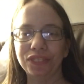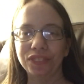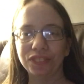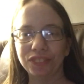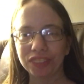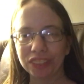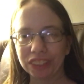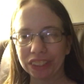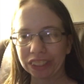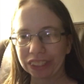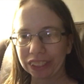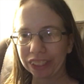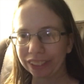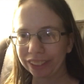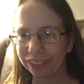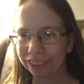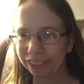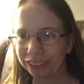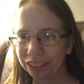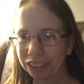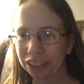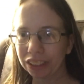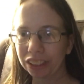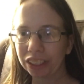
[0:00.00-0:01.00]

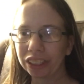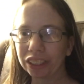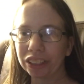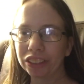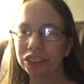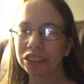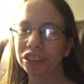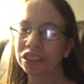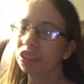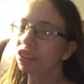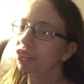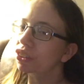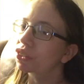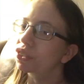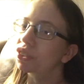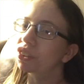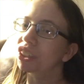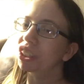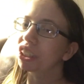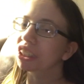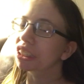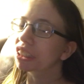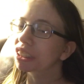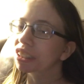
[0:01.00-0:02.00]
But I just
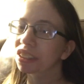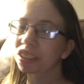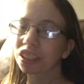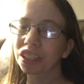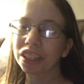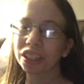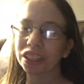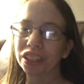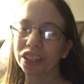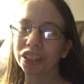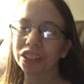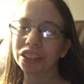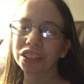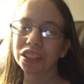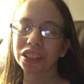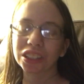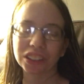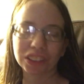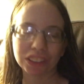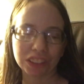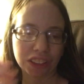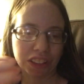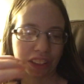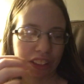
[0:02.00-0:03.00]
want to say
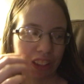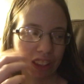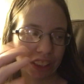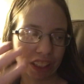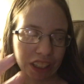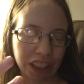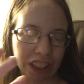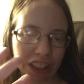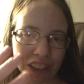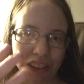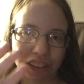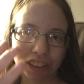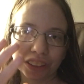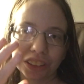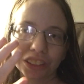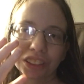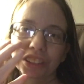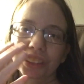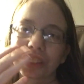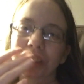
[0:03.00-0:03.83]
that